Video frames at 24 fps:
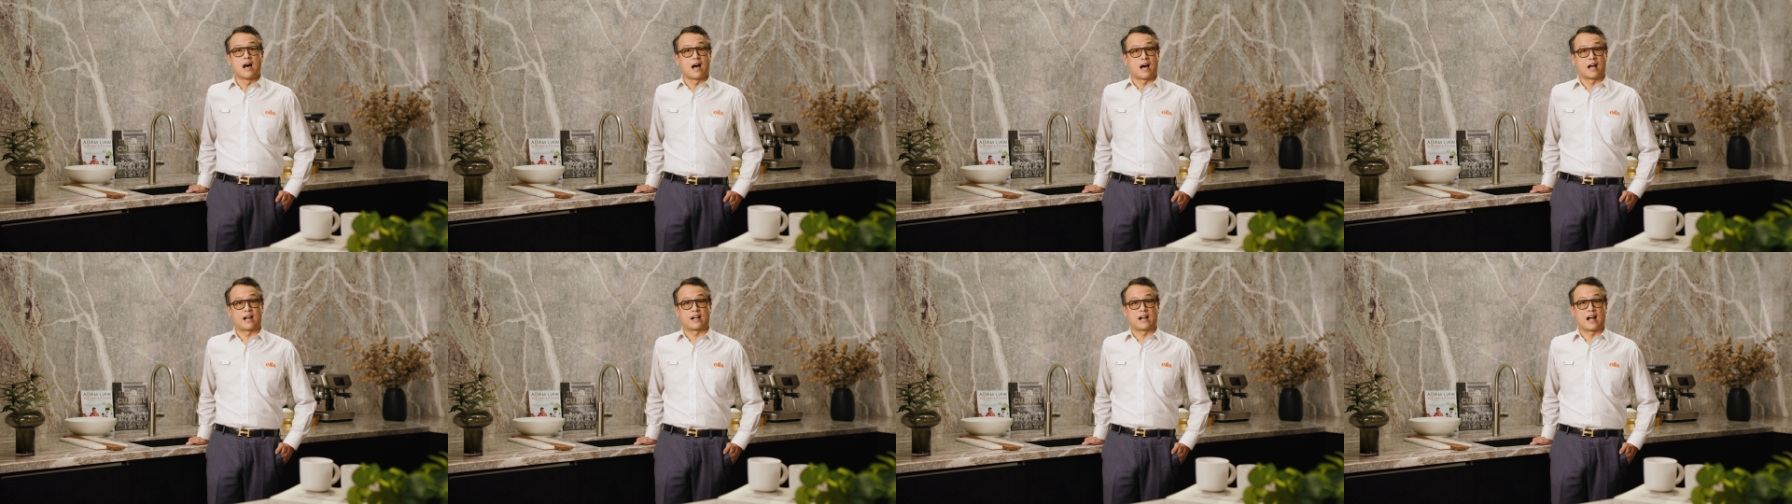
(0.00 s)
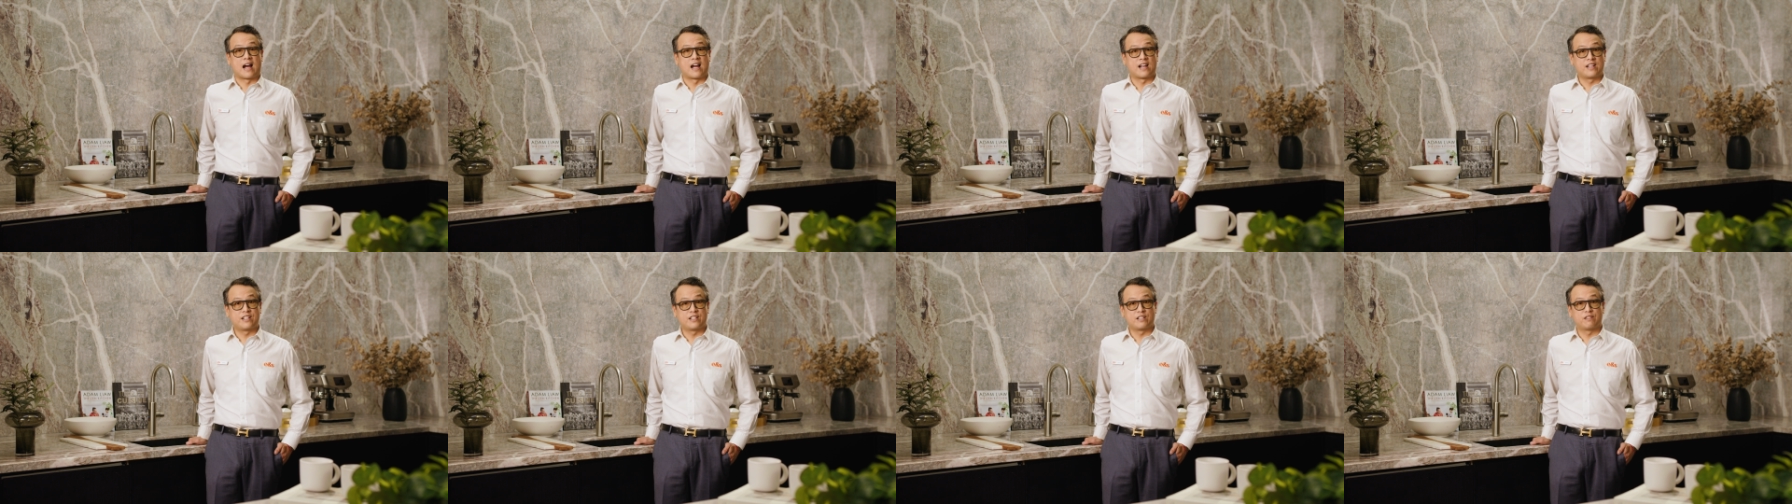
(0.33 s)
are
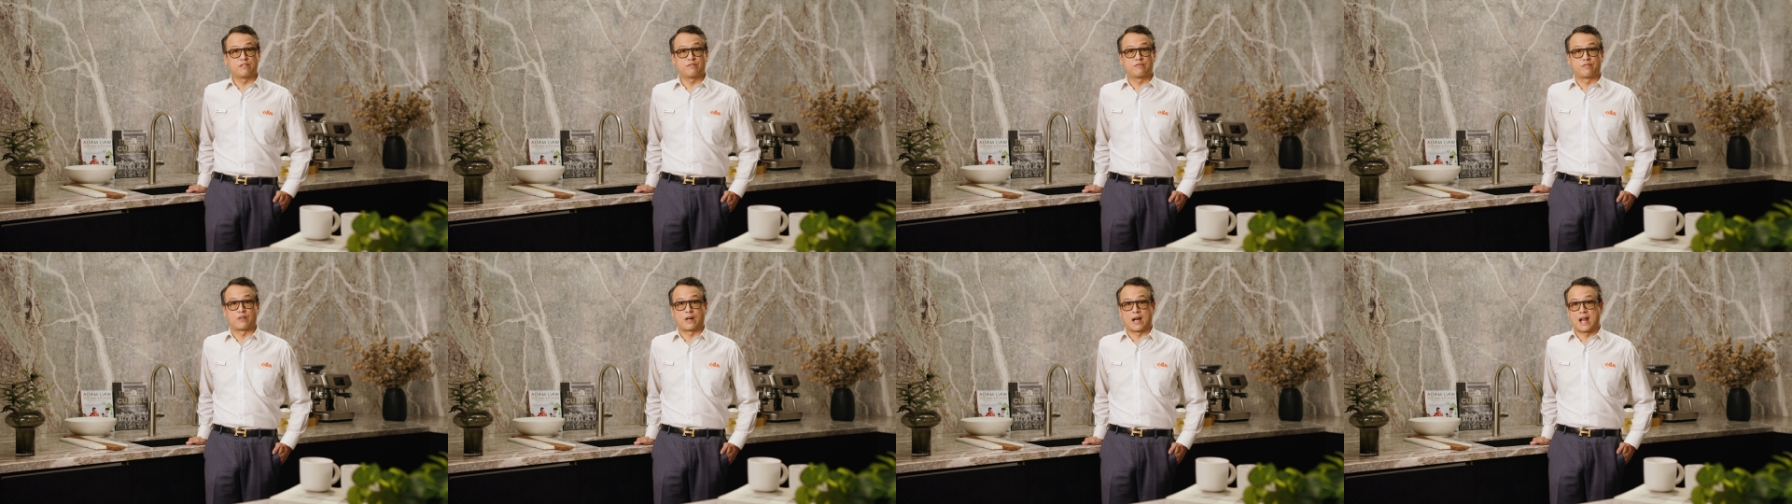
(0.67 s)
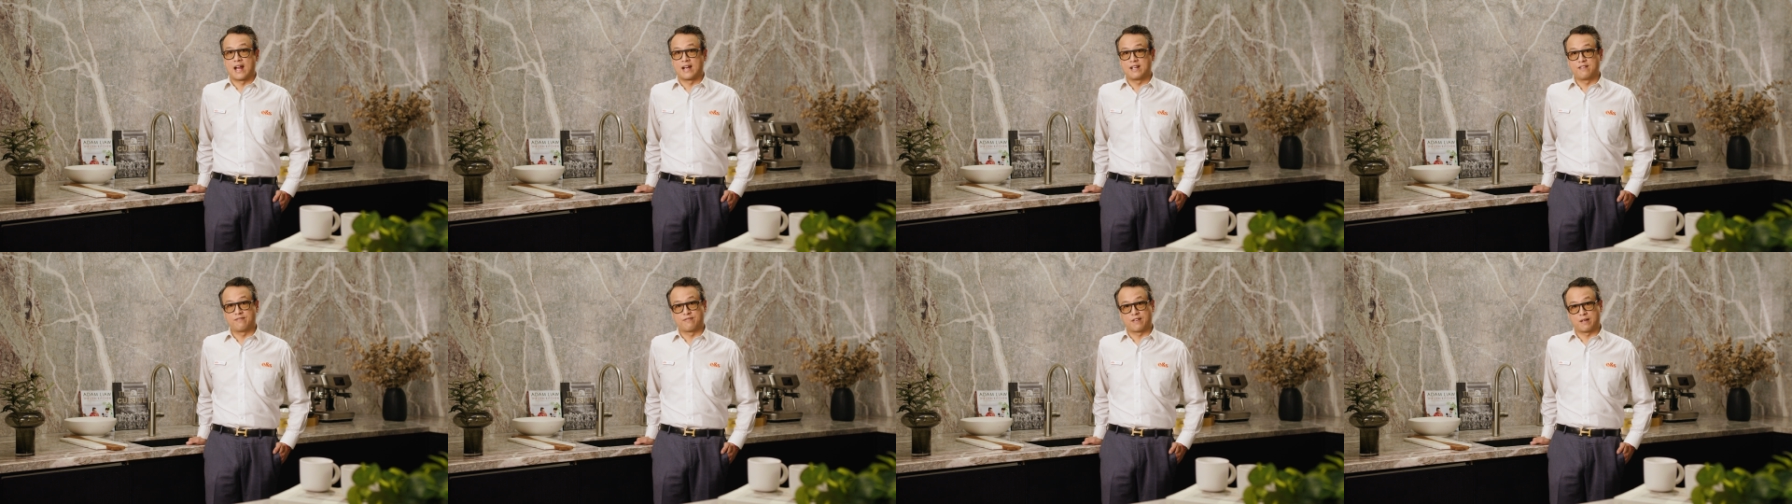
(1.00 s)
ideal for
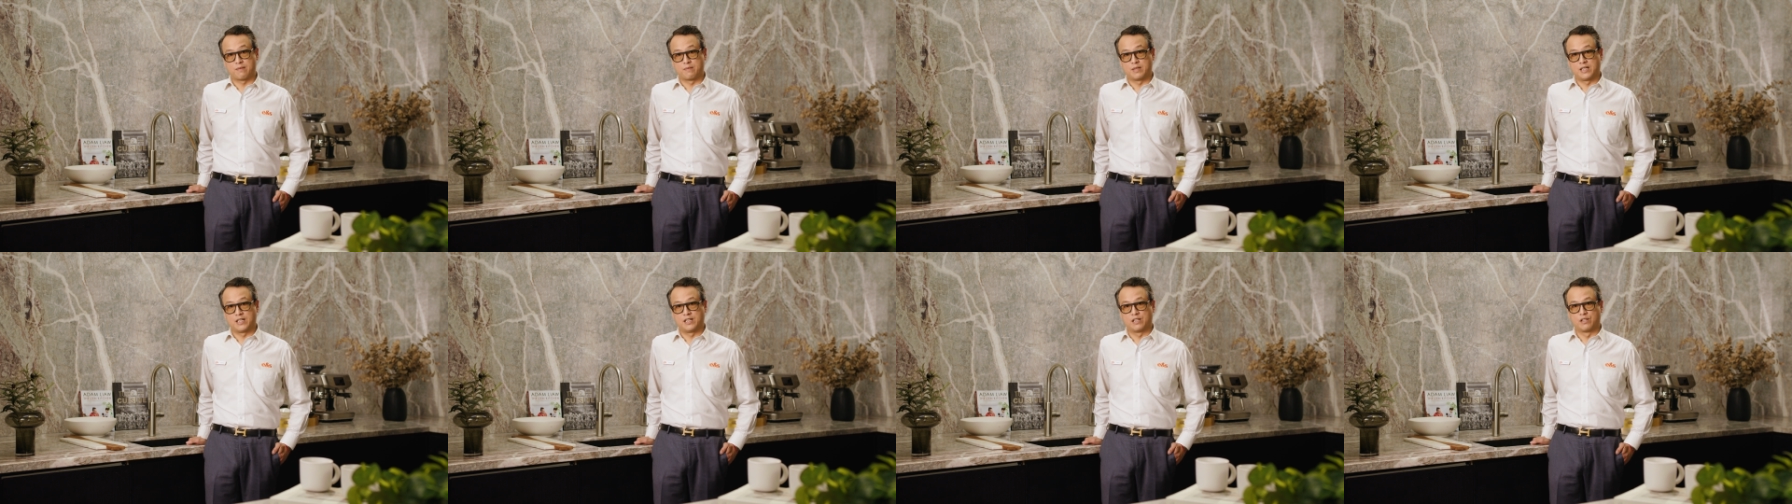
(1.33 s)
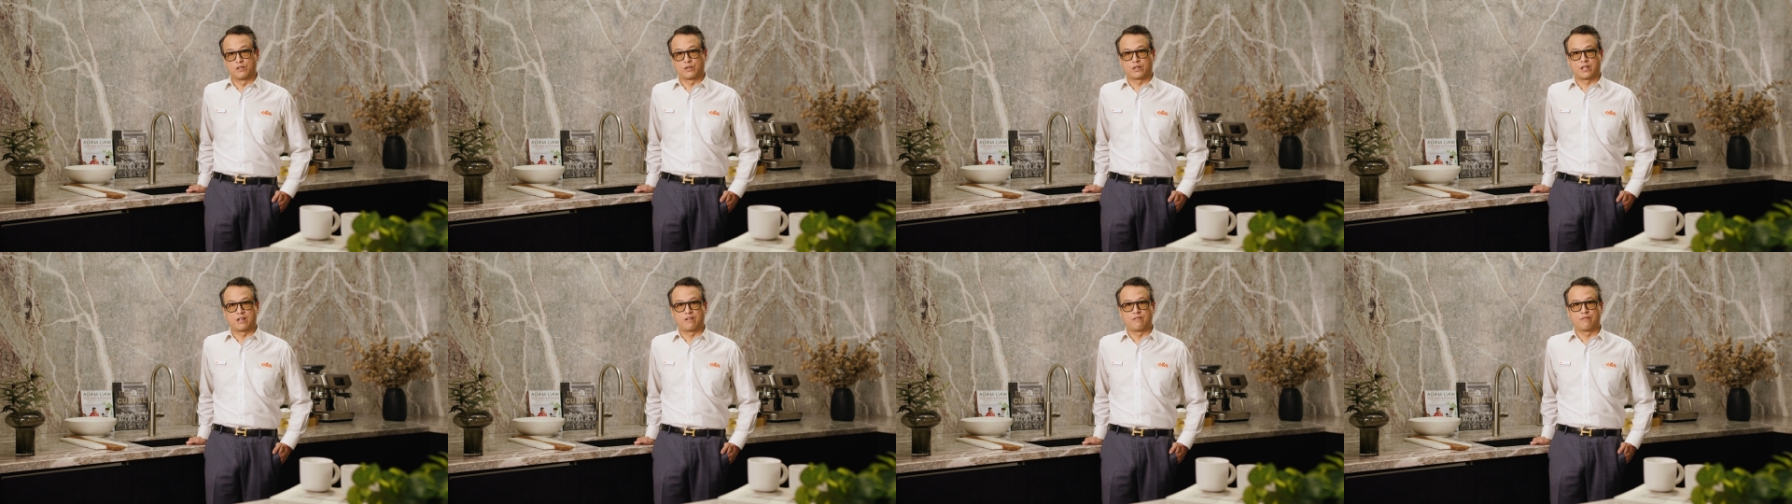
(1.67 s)
any family
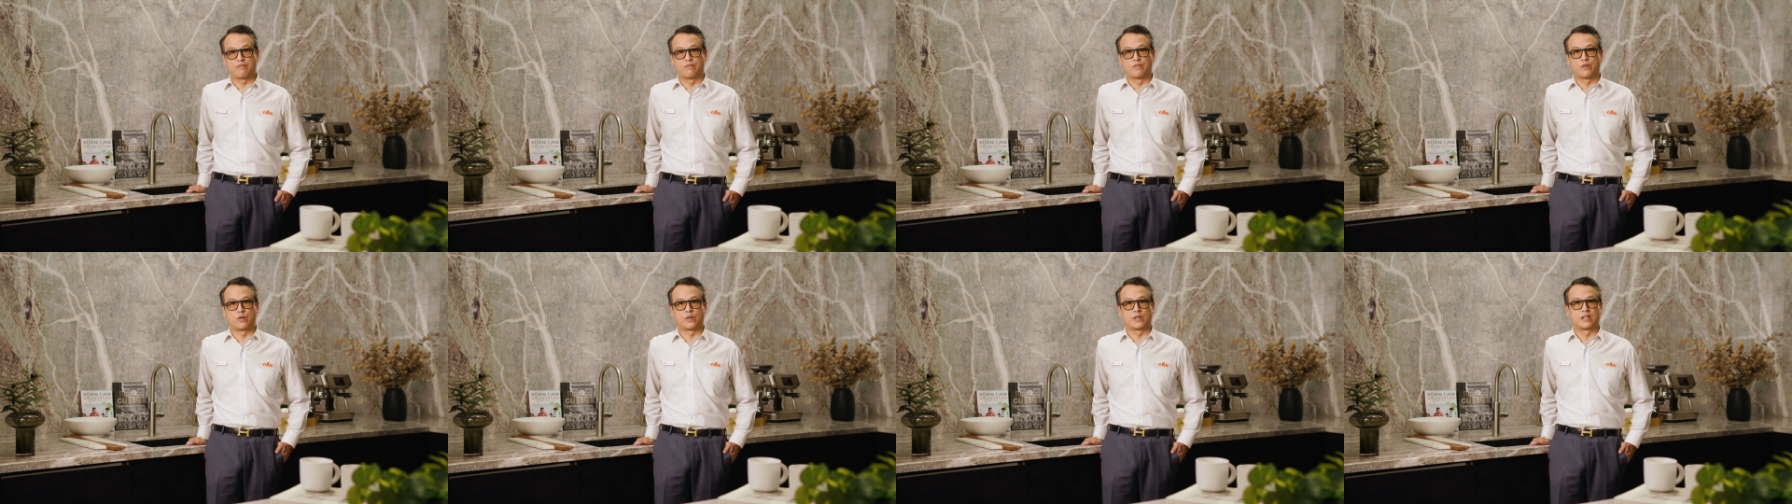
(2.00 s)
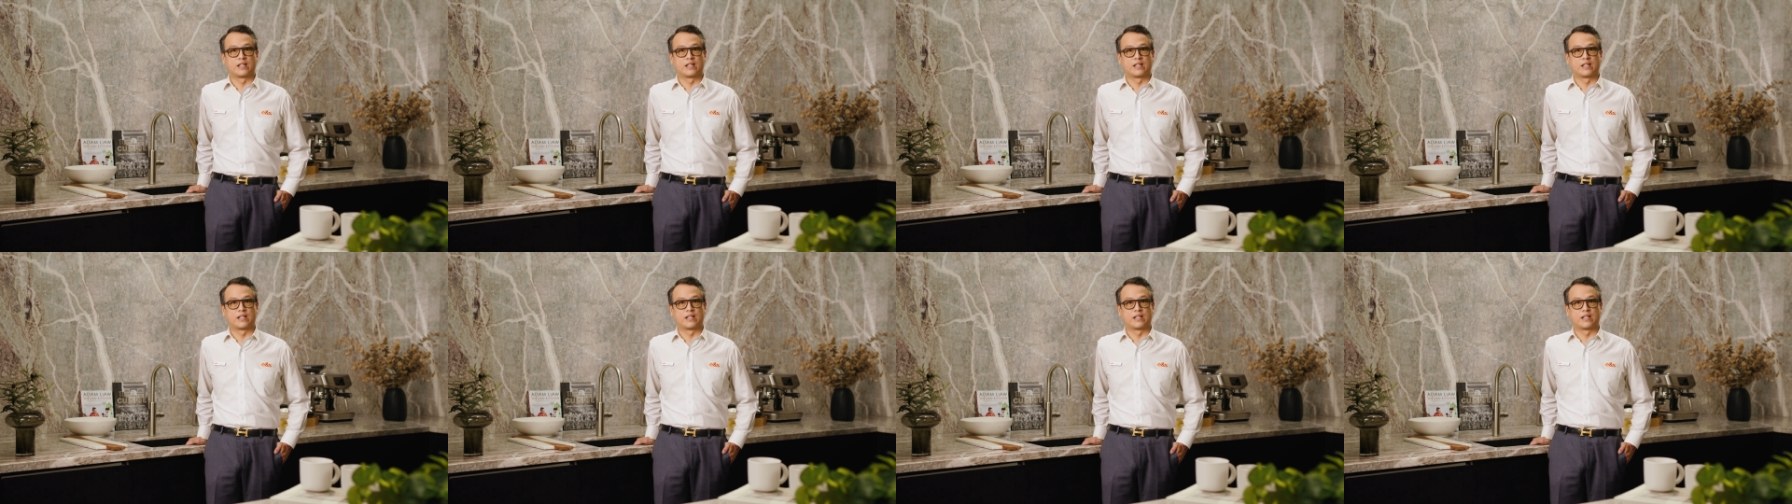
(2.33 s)
looking for